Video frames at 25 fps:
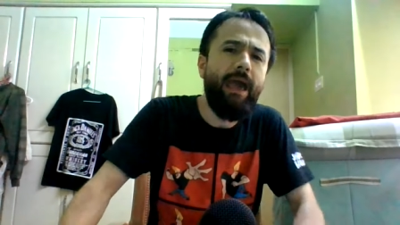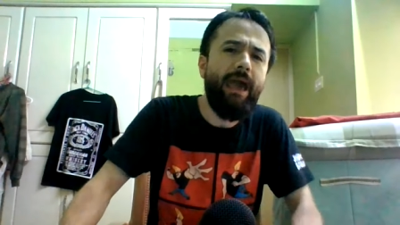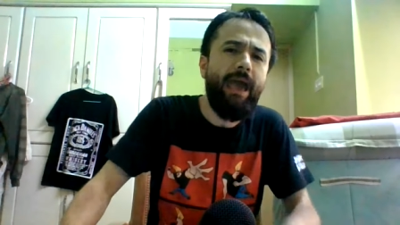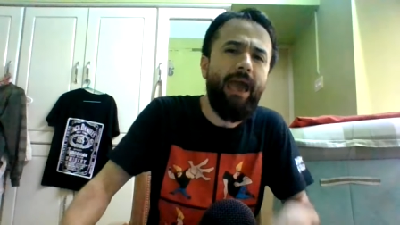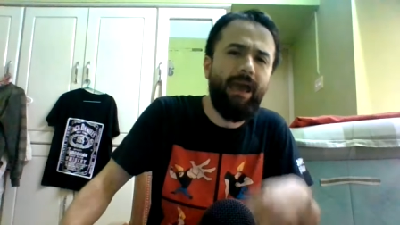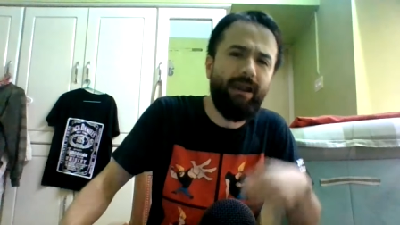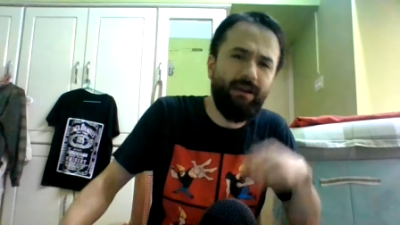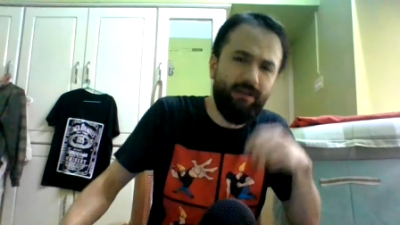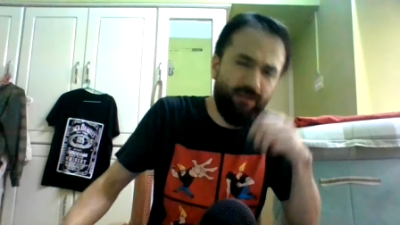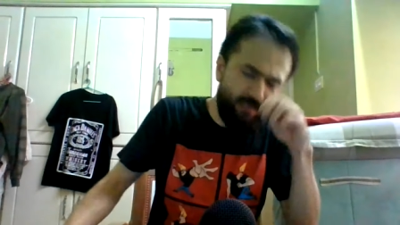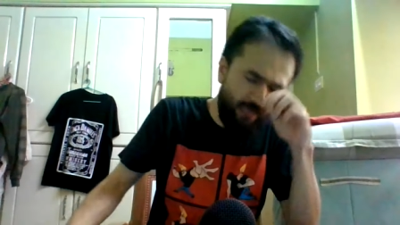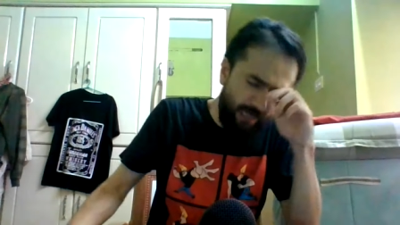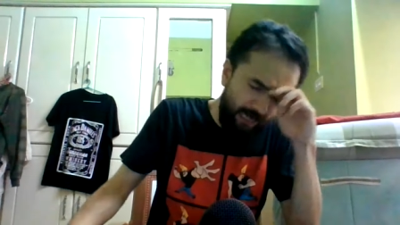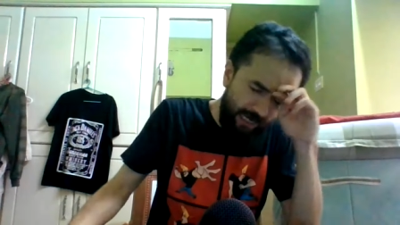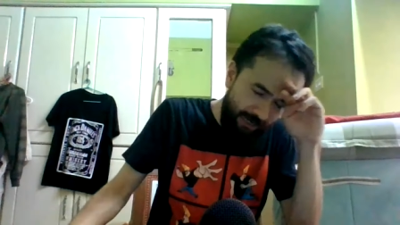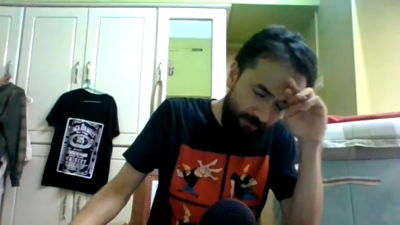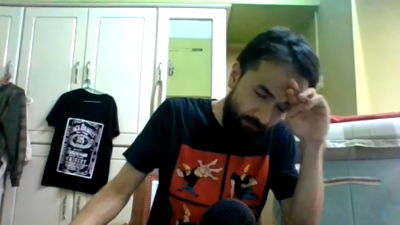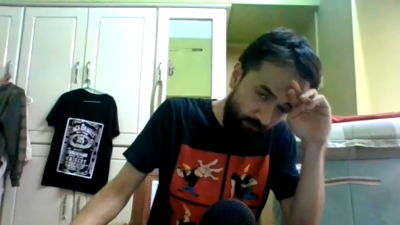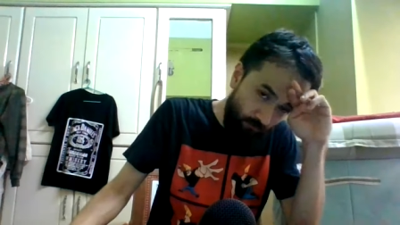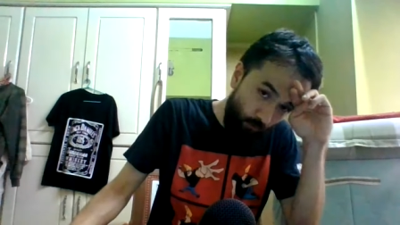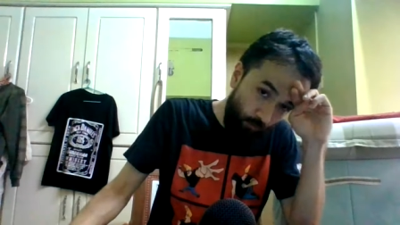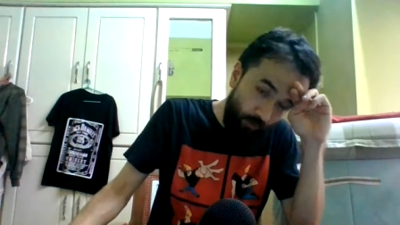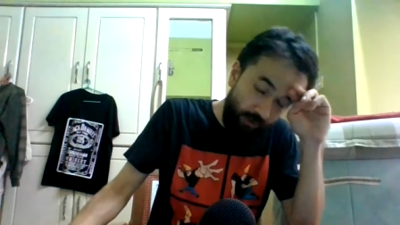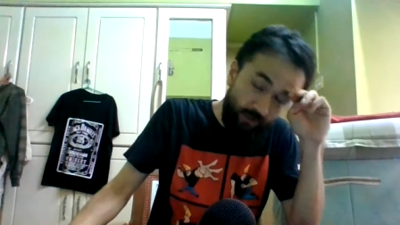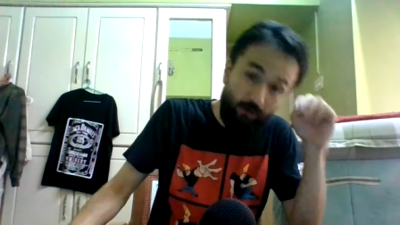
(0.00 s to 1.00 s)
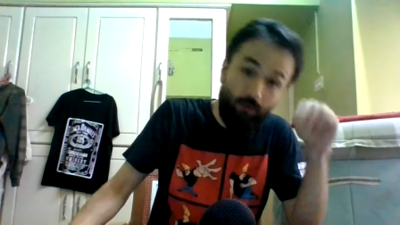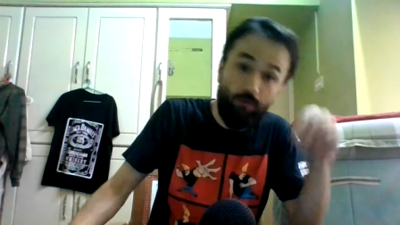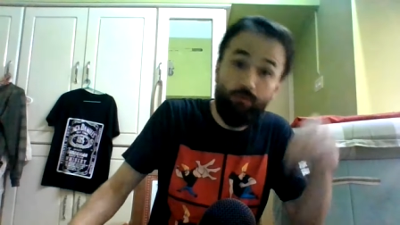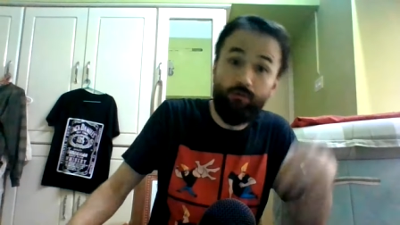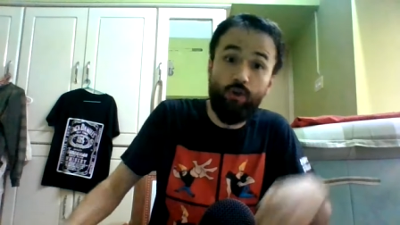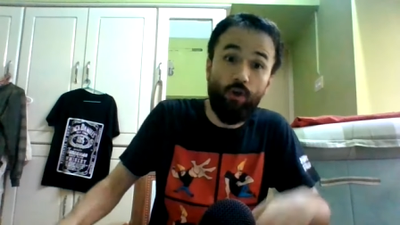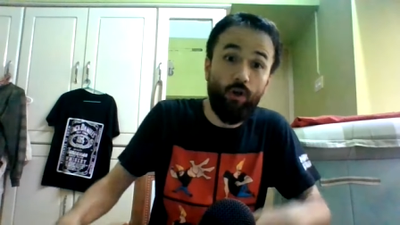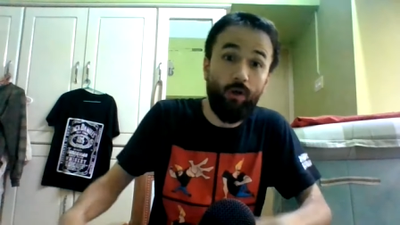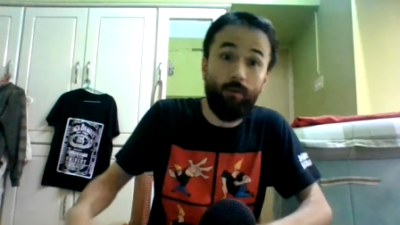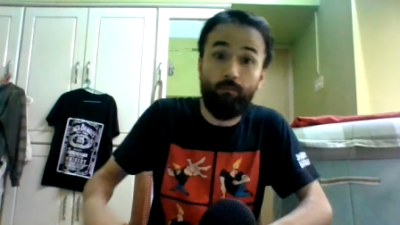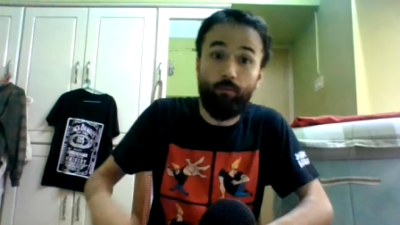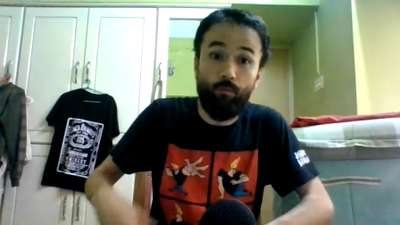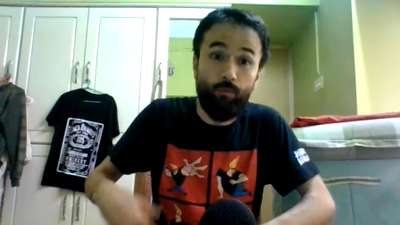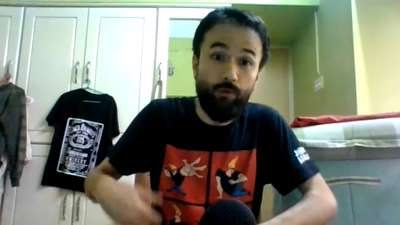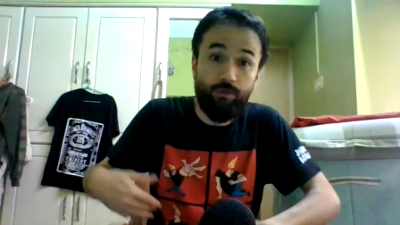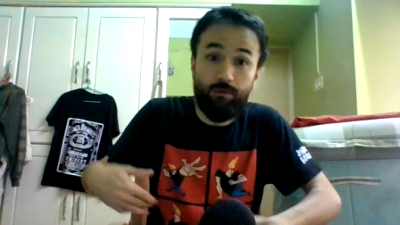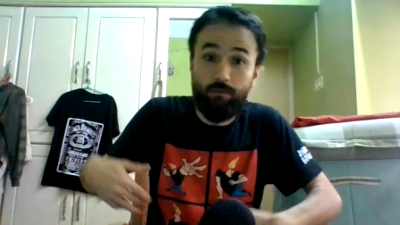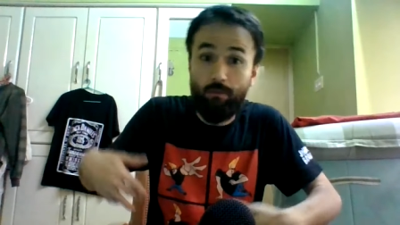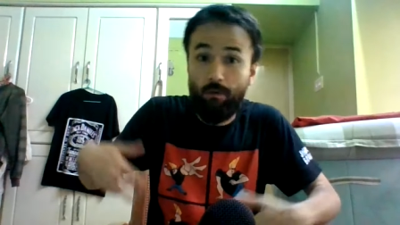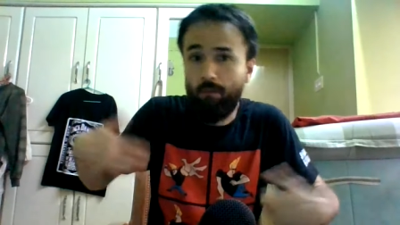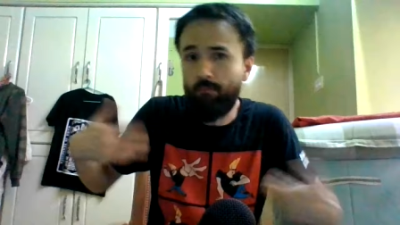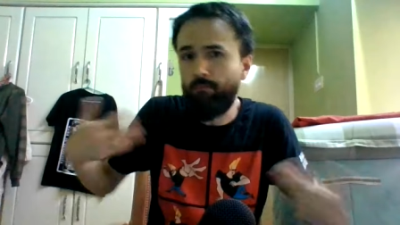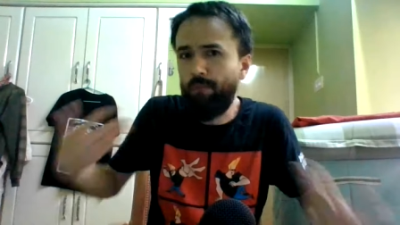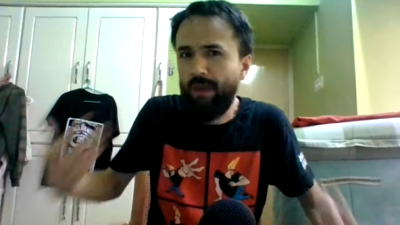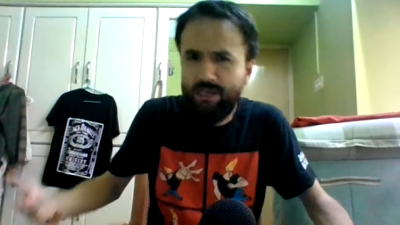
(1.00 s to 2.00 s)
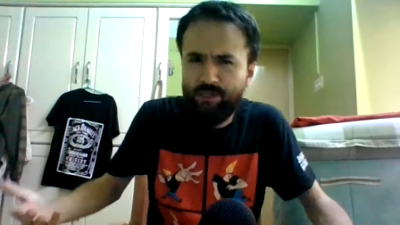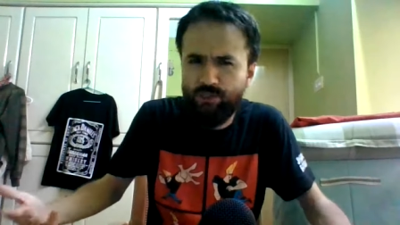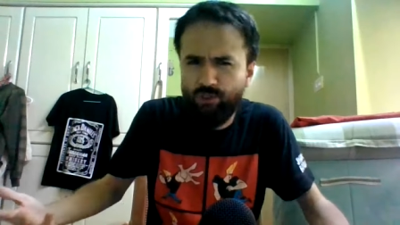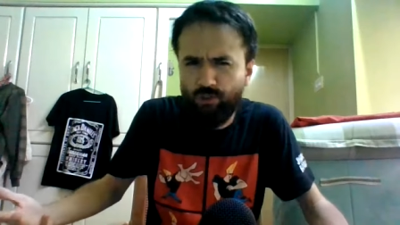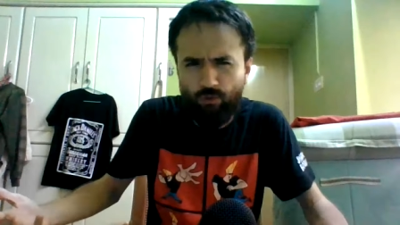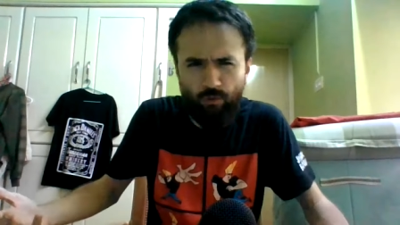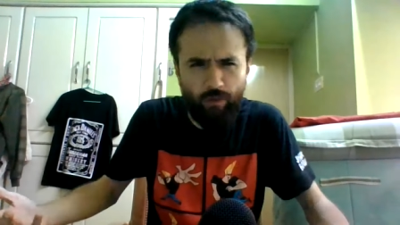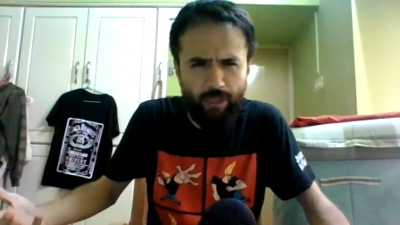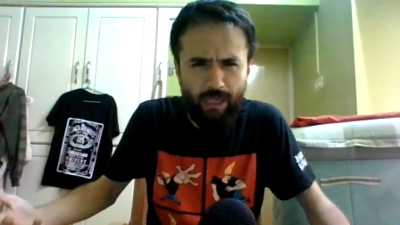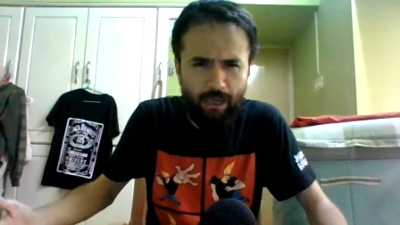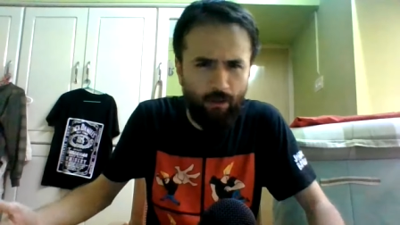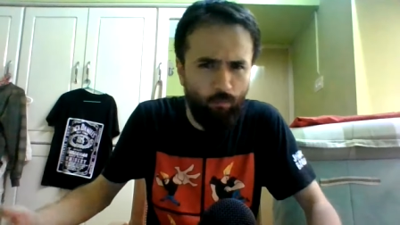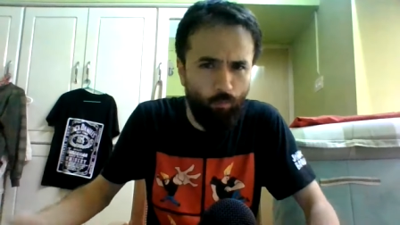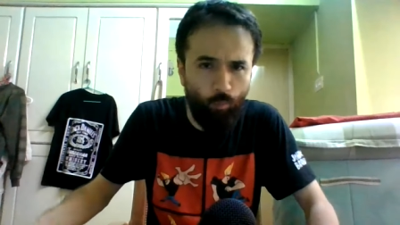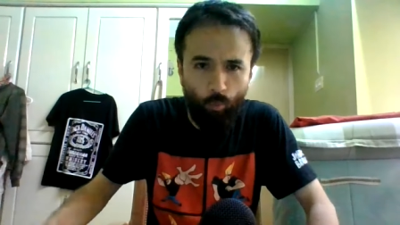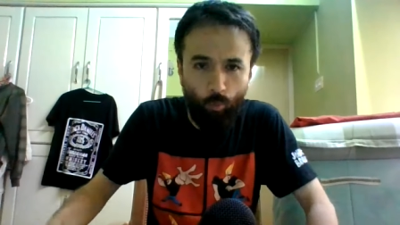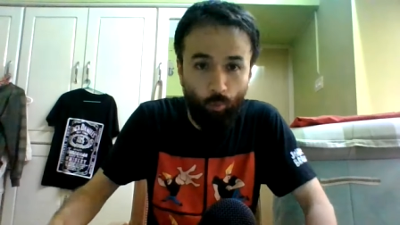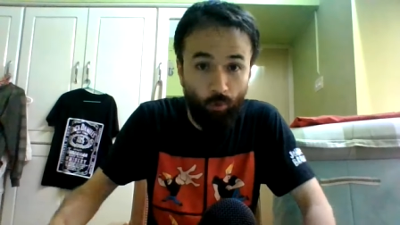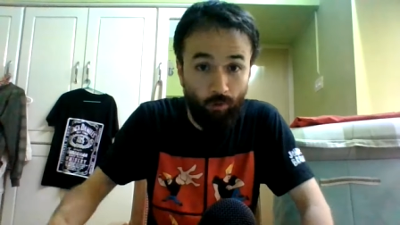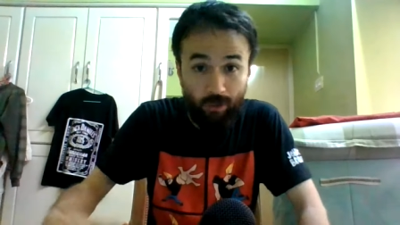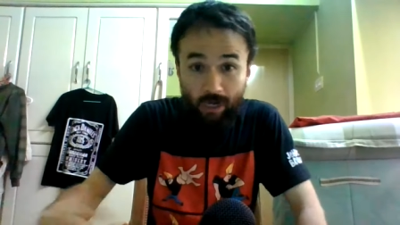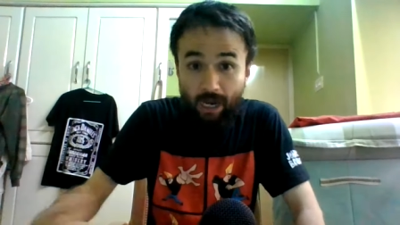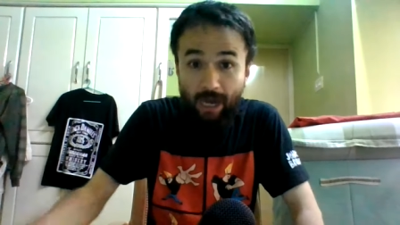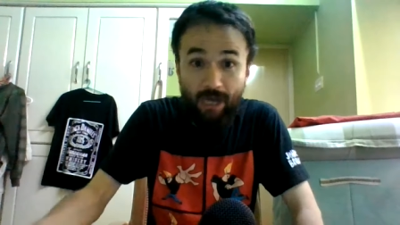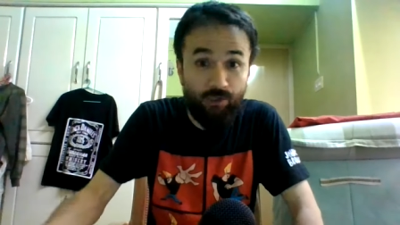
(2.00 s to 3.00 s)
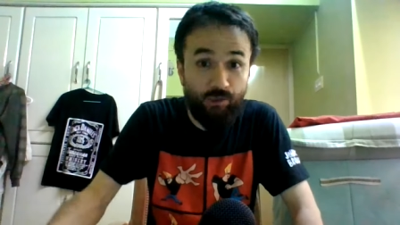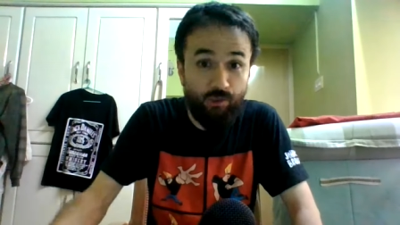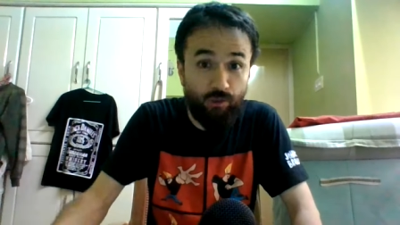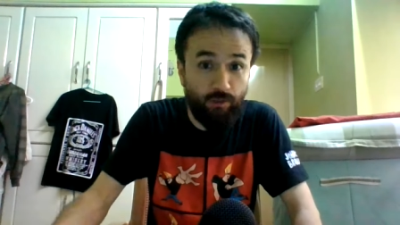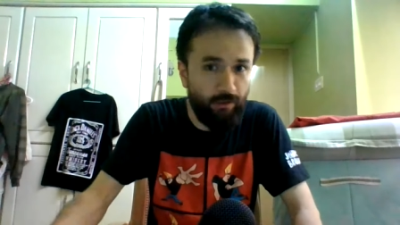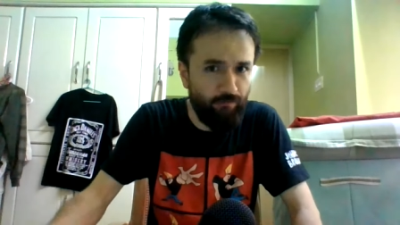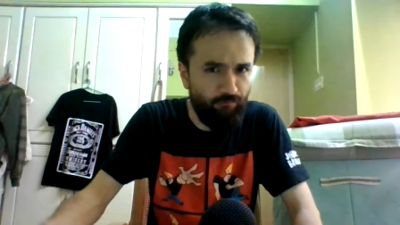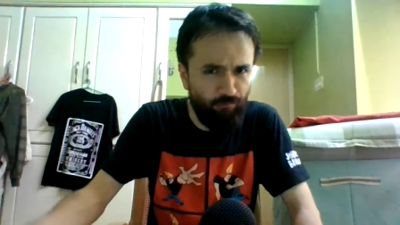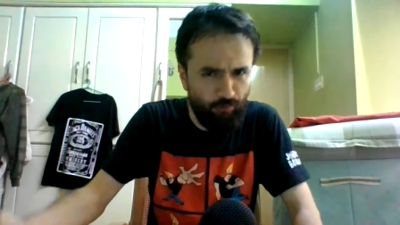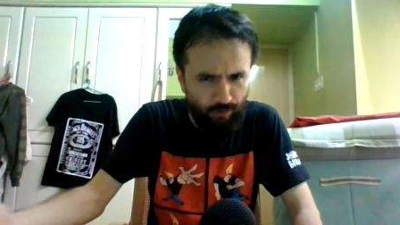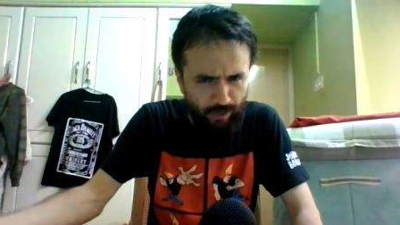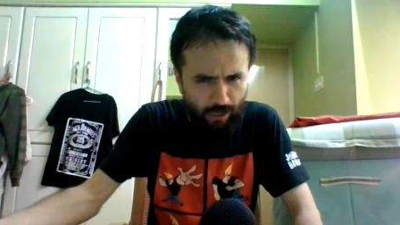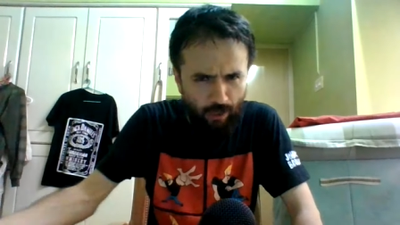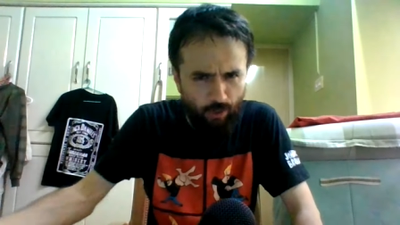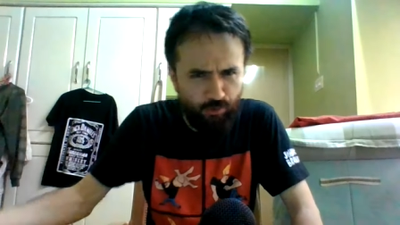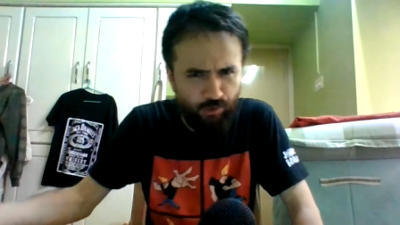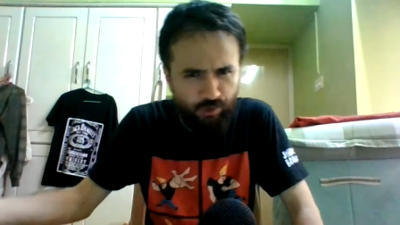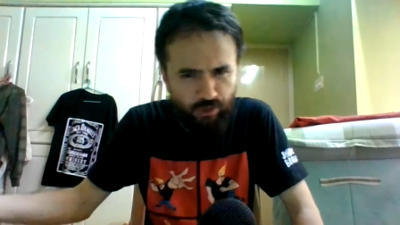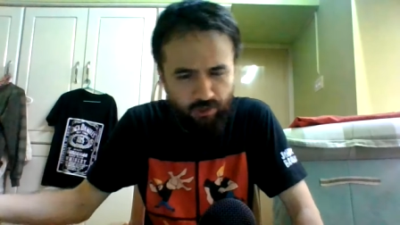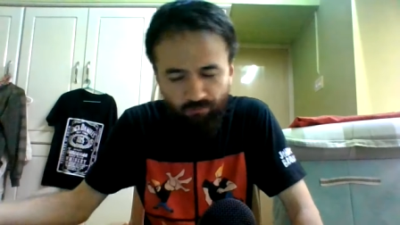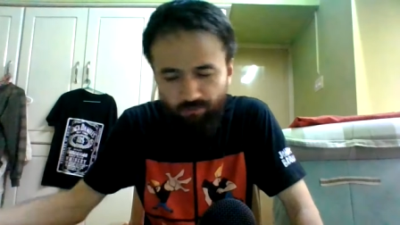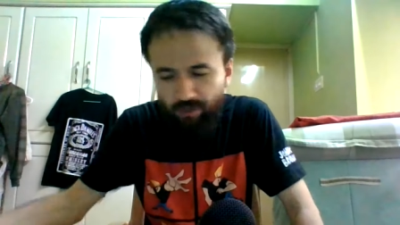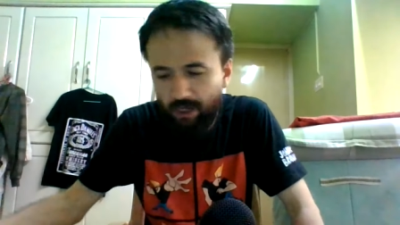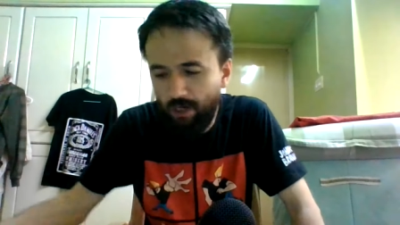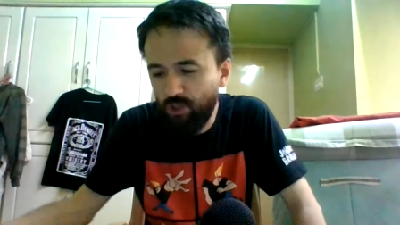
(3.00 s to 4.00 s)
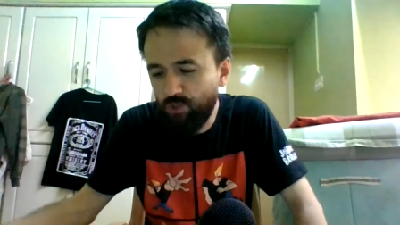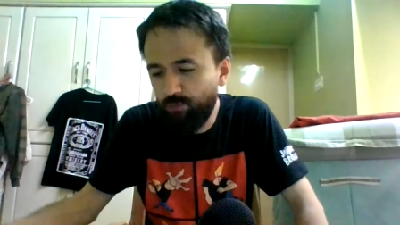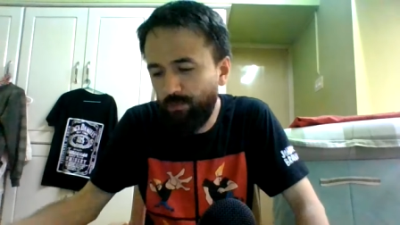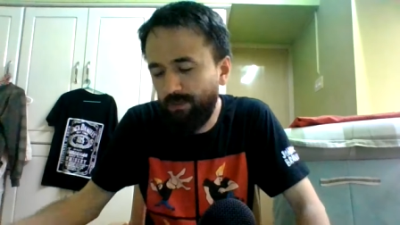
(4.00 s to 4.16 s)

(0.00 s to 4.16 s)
at a time when Europe was basically at war constantly for thousands of years,